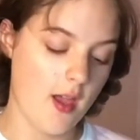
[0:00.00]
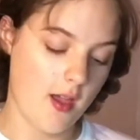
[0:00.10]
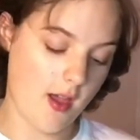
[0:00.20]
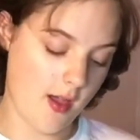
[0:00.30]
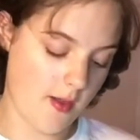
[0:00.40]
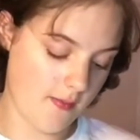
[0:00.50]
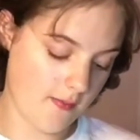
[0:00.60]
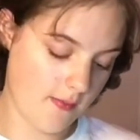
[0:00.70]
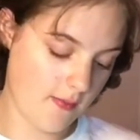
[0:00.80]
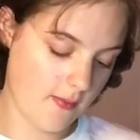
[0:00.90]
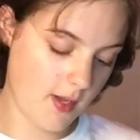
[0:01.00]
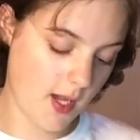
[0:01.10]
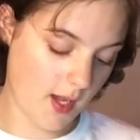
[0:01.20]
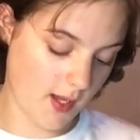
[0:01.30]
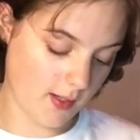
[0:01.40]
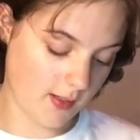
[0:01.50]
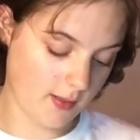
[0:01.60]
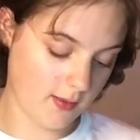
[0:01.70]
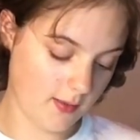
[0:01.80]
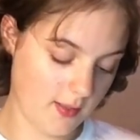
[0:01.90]
and
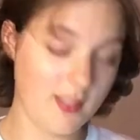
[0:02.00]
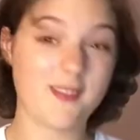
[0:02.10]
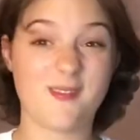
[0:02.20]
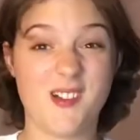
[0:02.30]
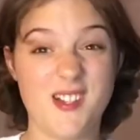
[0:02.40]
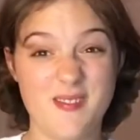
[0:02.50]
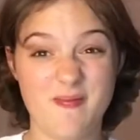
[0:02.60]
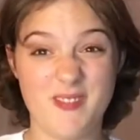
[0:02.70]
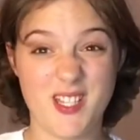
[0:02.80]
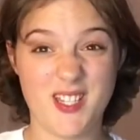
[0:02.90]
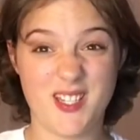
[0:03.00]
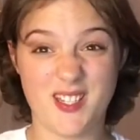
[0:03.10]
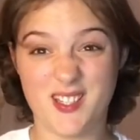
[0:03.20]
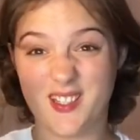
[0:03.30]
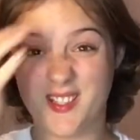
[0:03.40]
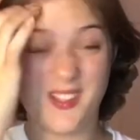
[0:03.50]
it's quite bad.